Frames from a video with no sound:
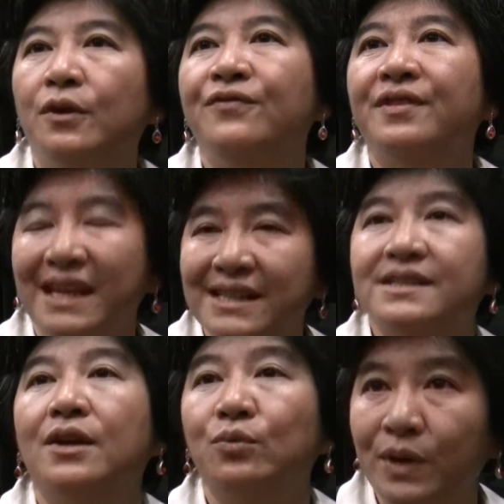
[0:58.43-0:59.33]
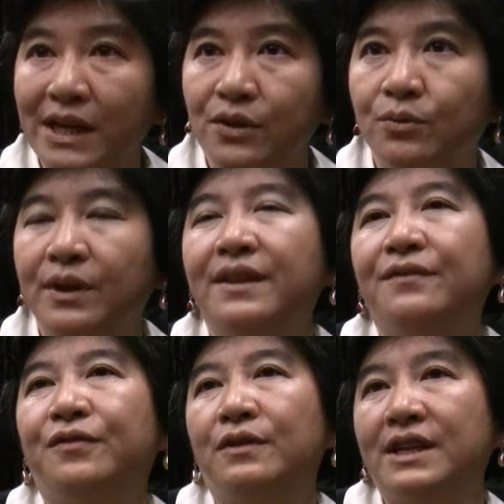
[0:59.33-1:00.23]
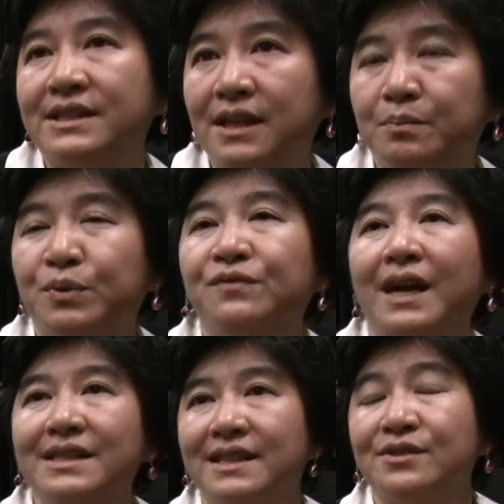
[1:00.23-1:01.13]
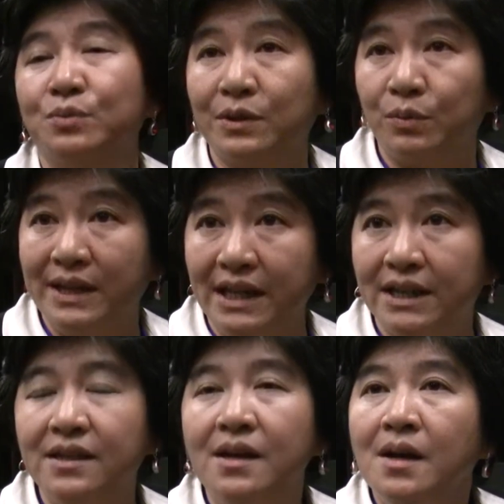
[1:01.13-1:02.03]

of things that we do in the forest that provides us what we need.